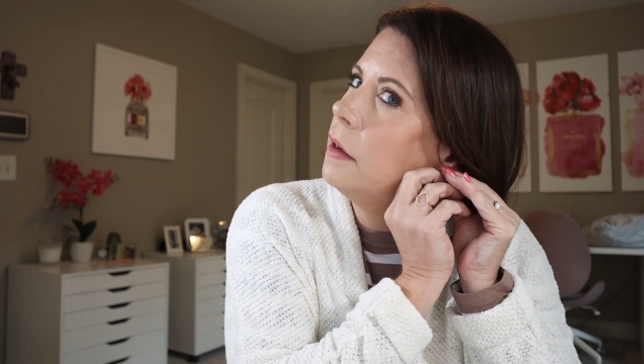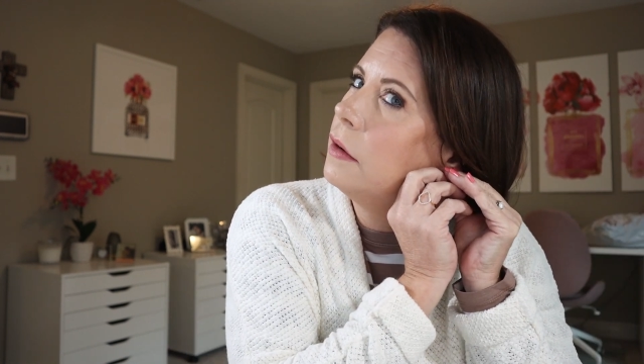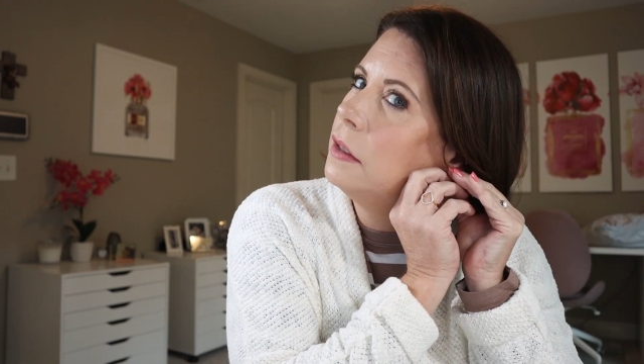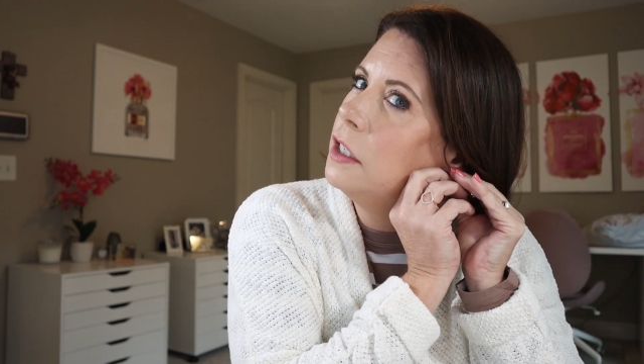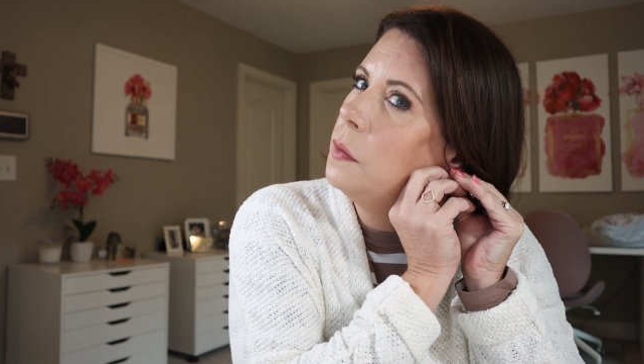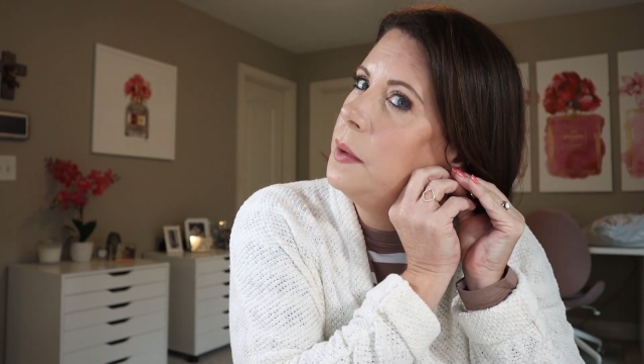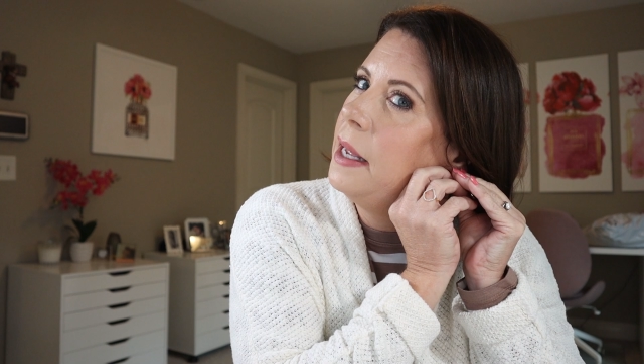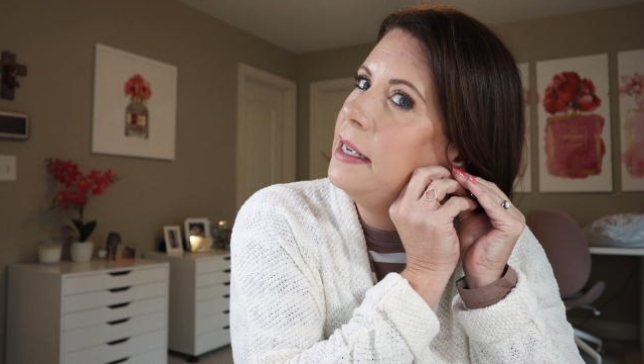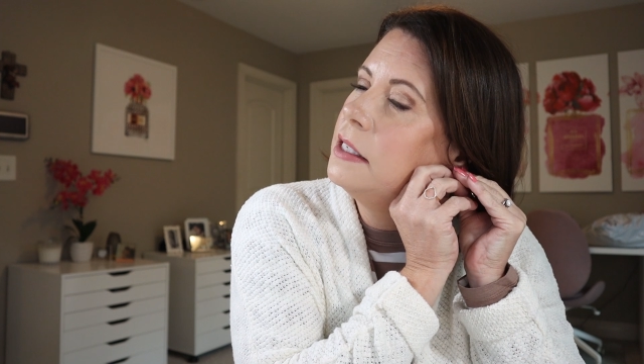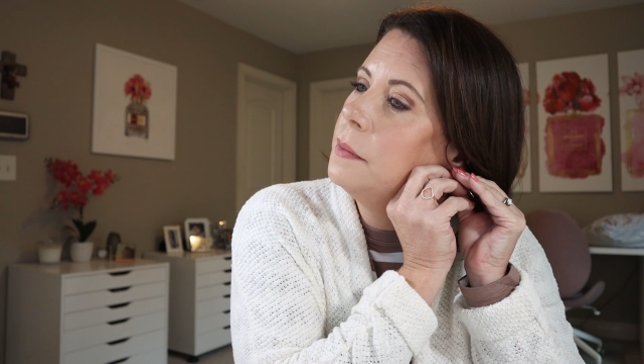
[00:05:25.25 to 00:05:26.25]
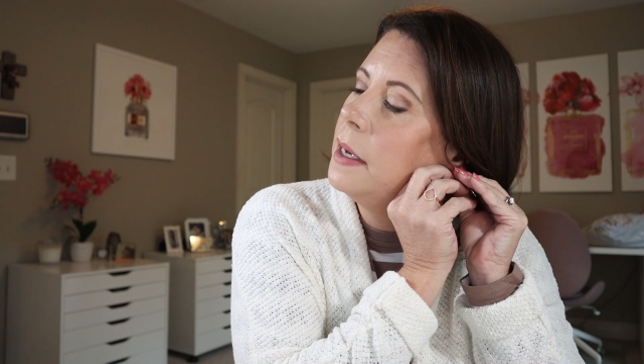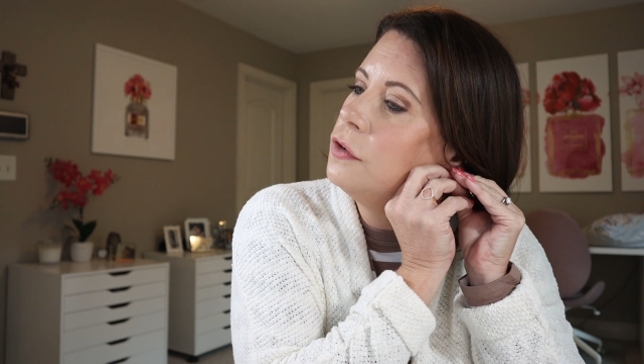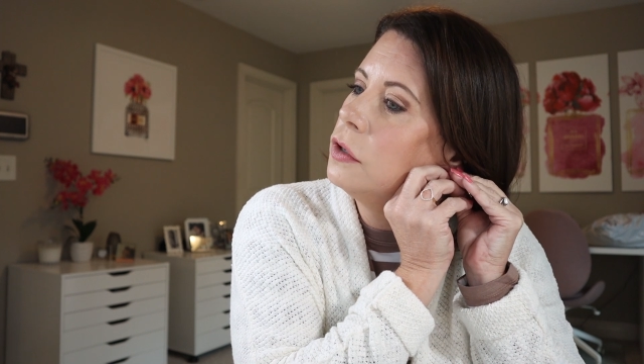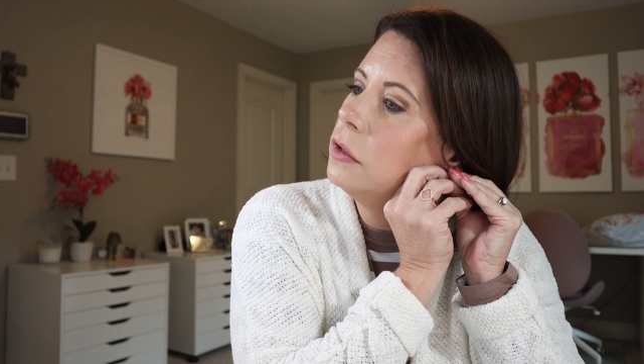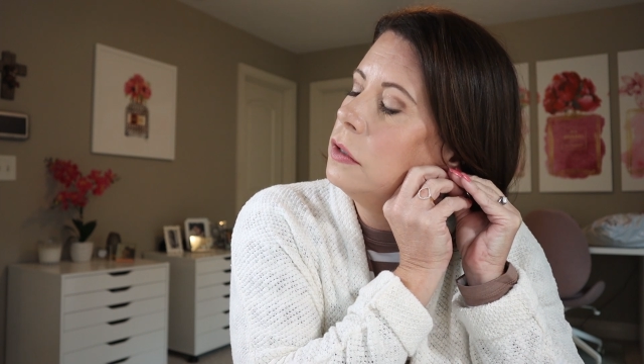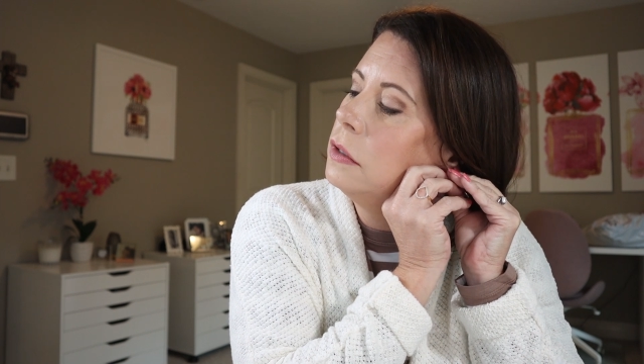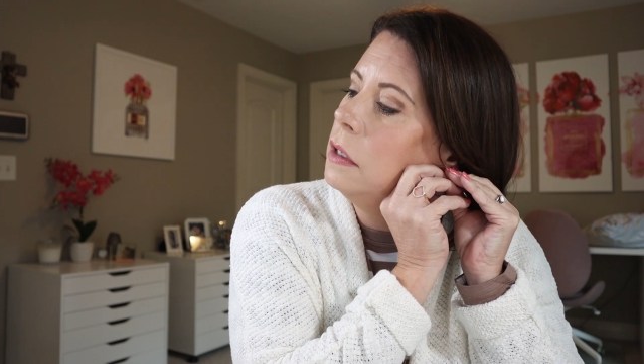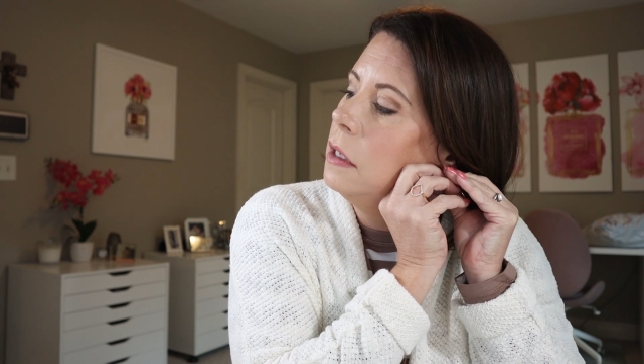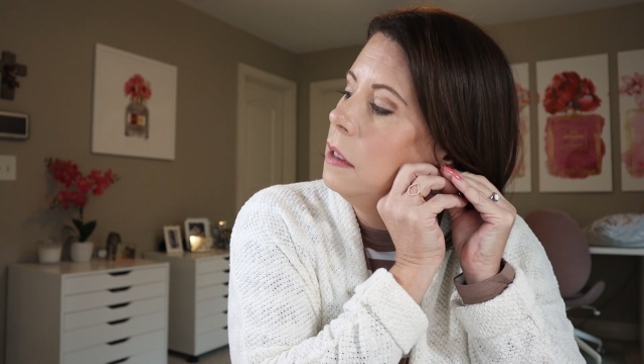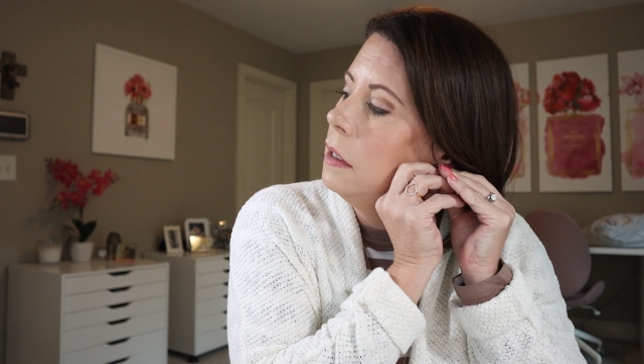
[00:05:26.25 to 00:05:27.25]
They're a little bit
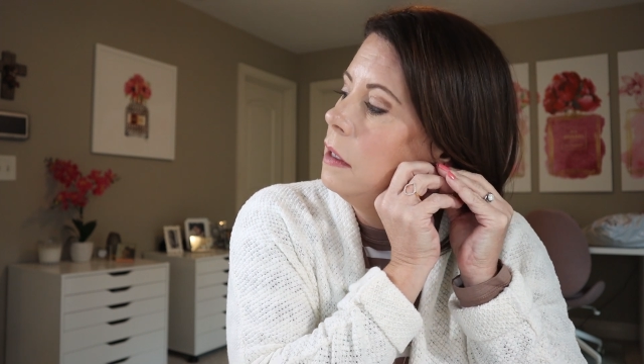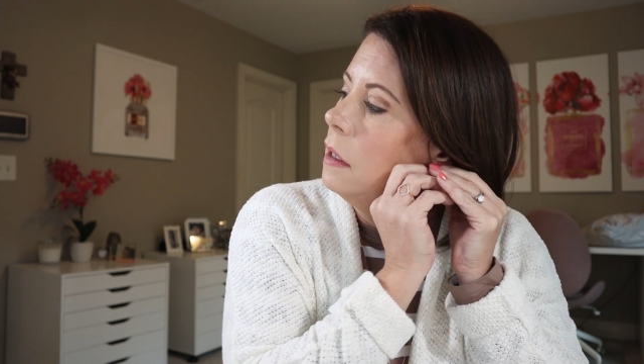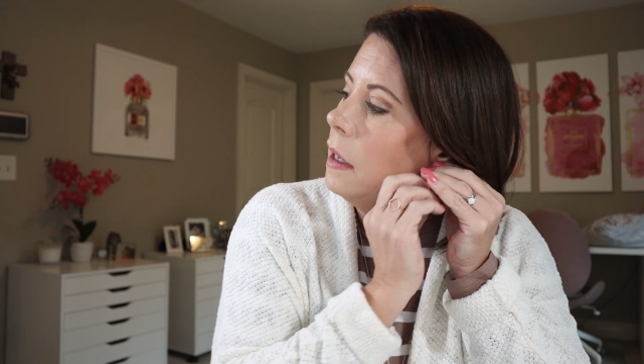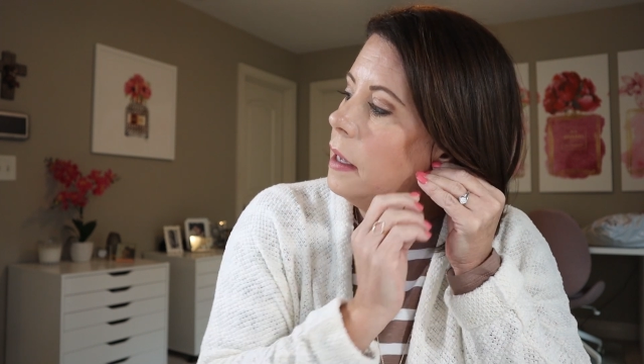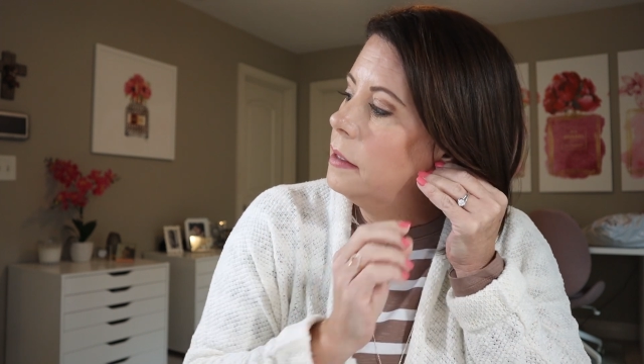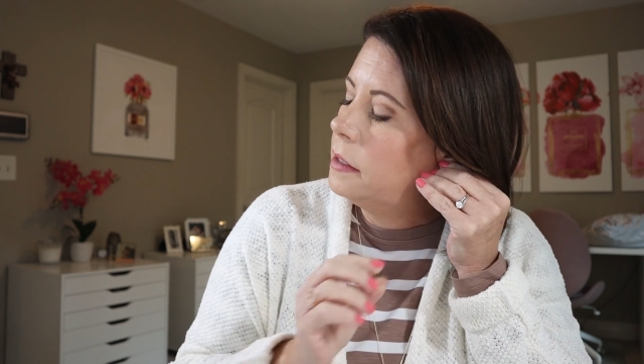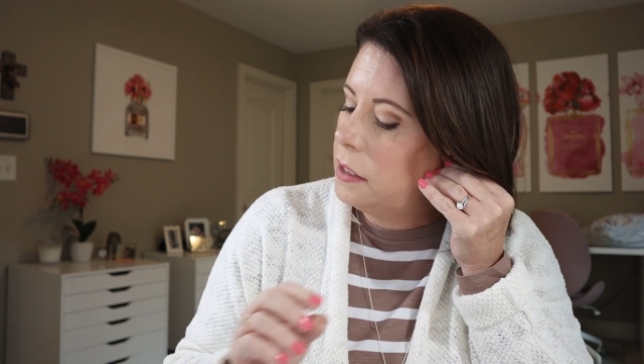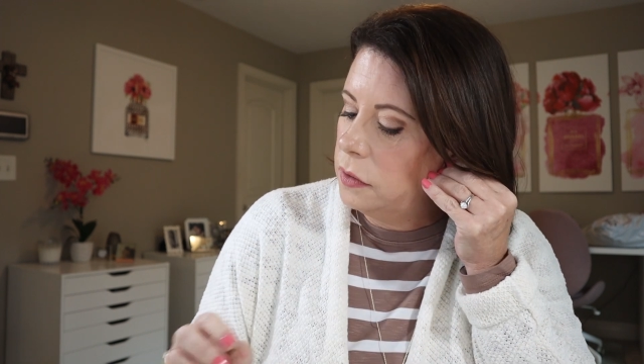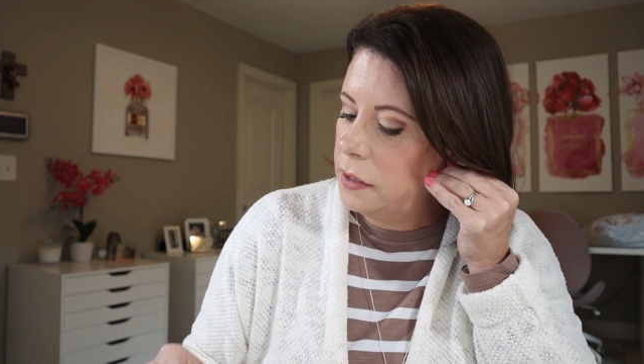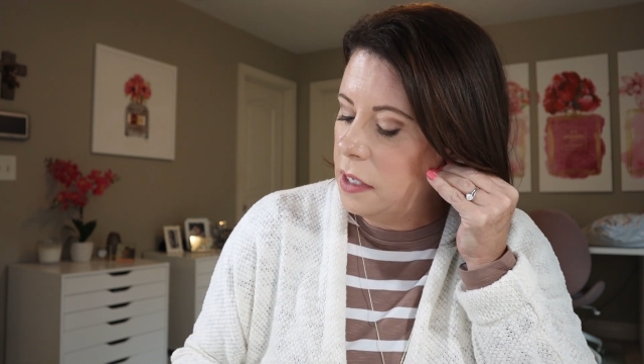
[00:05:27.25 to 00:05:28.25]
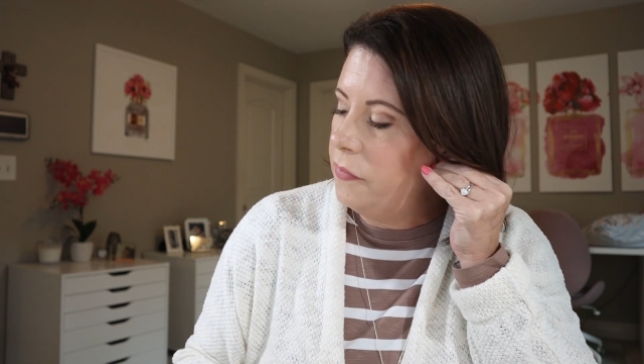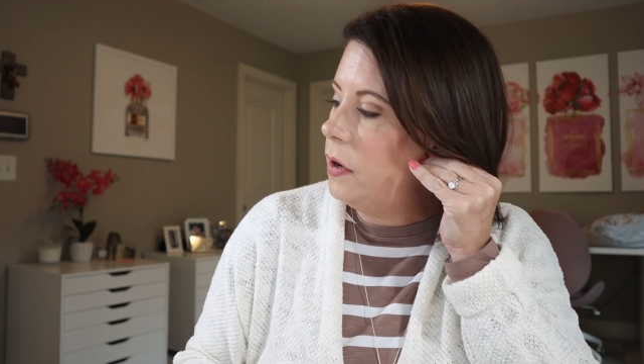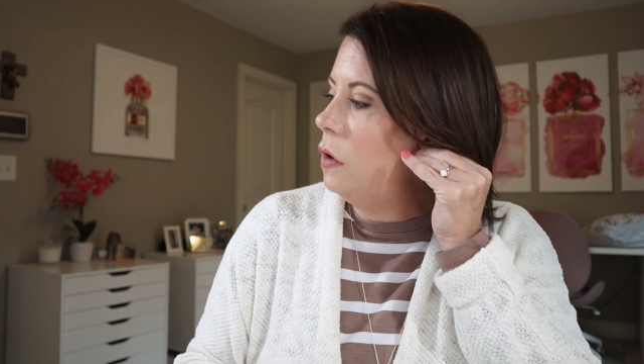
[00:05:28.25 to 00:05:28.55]
asymmetrical and still soft.